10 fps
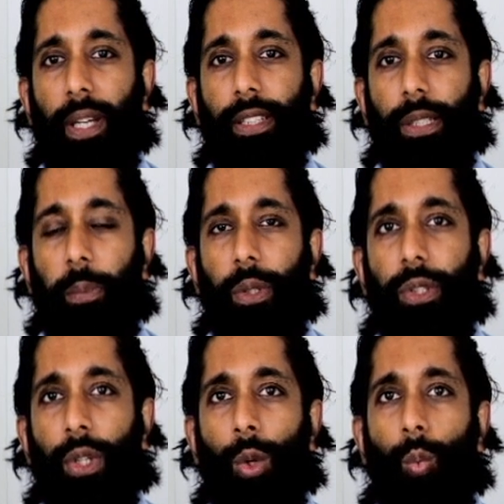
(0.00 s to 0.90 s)
I suppose
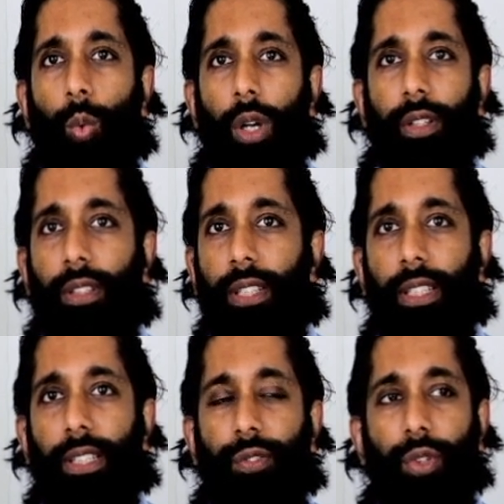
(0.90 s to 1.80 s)
one of the
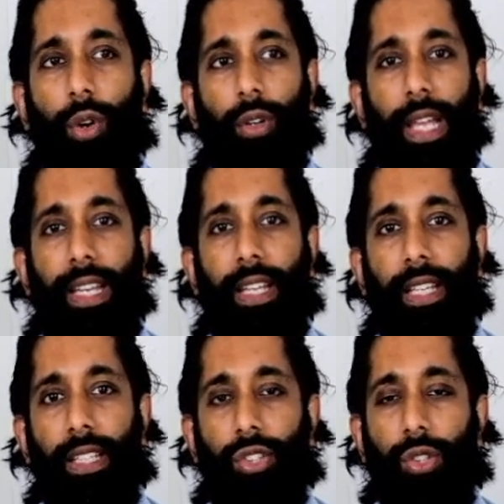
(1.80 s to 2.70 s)
things, if you're getting
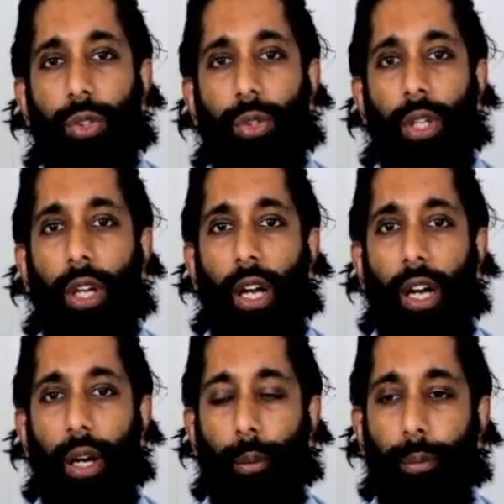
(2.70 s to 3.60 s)
into
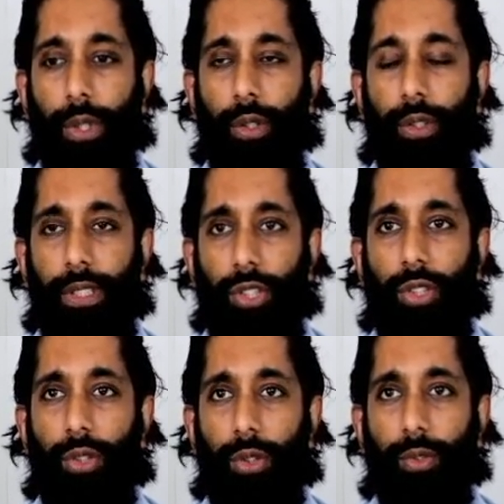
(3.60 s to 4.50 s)

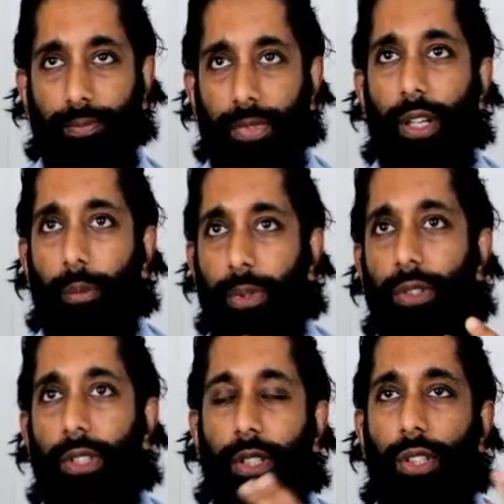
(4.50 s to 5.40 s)
digital
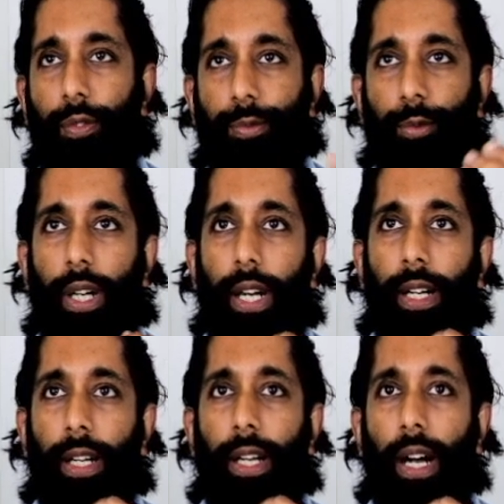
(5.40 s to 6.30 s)
therapeutic software
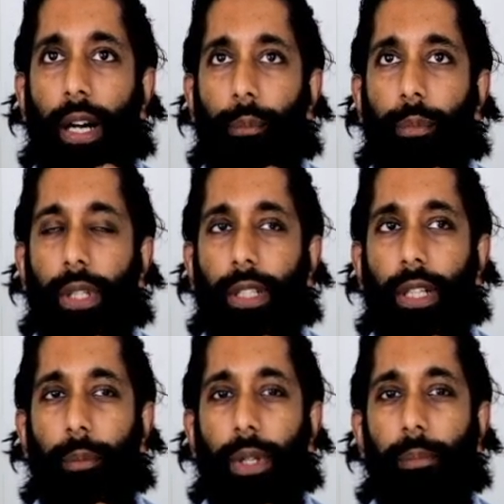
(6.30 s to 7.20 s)
in a
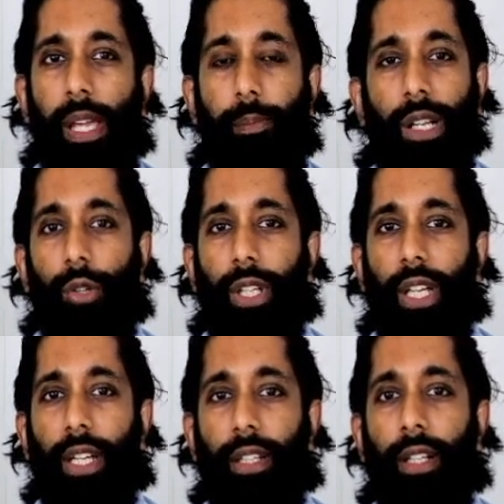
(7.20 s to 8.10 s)
company, maybe looking
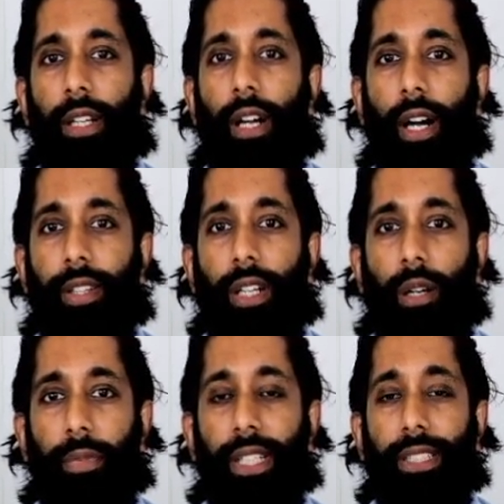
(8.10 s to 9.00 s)
at other
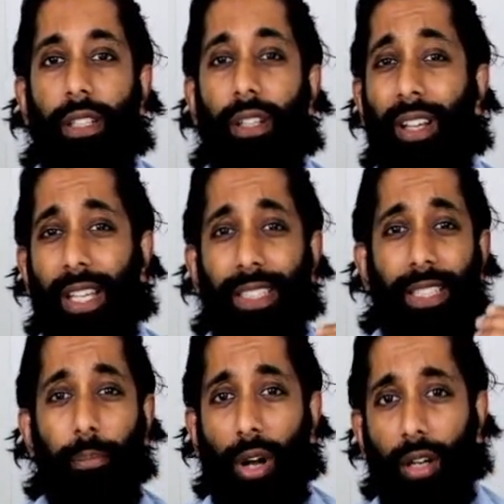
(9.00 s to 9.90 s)
companies, and is it
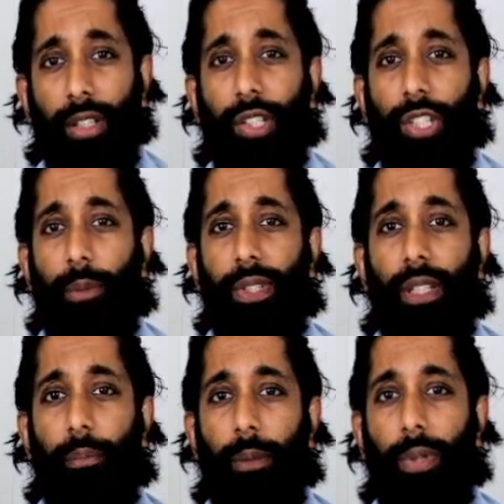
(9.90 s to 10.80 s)
partnerships
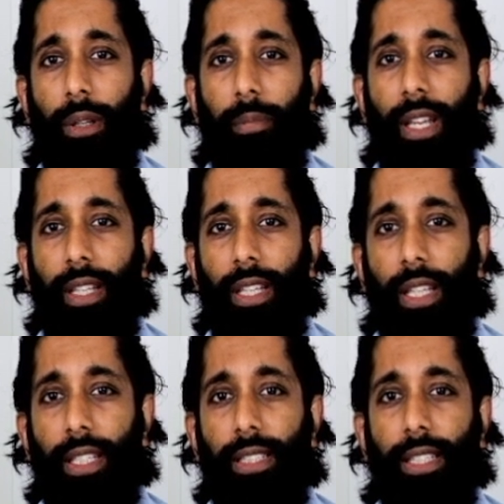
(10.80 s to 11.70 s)
that people are
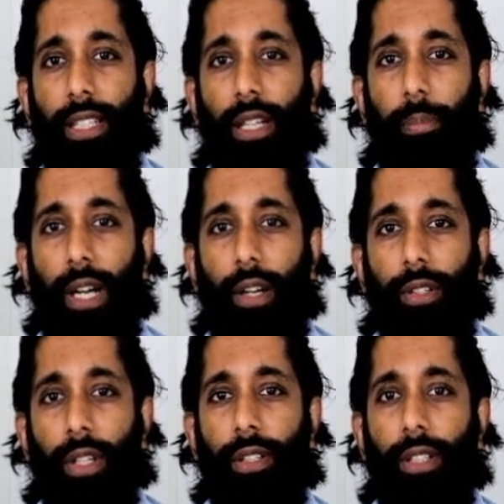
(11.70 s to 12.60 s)
making? Is it about
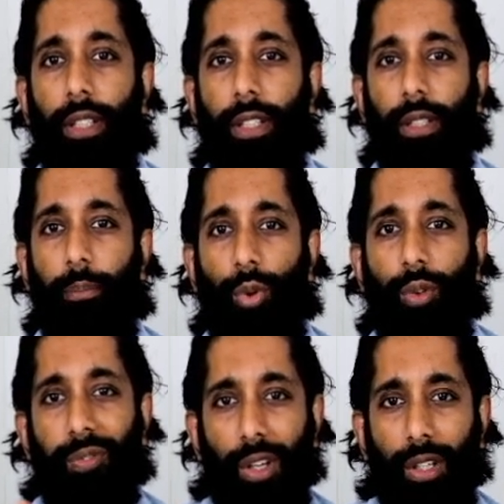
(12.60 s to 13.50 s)
the
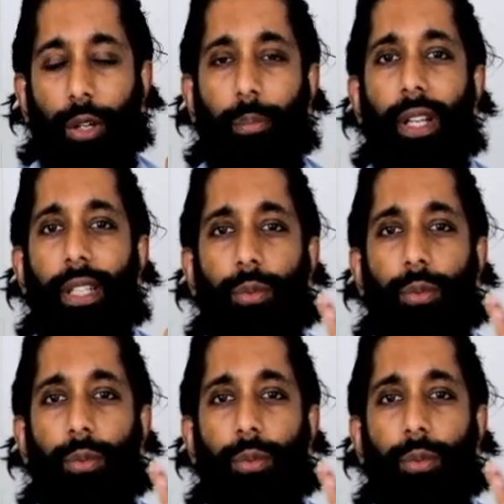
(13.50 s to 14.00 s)
portfolio plays?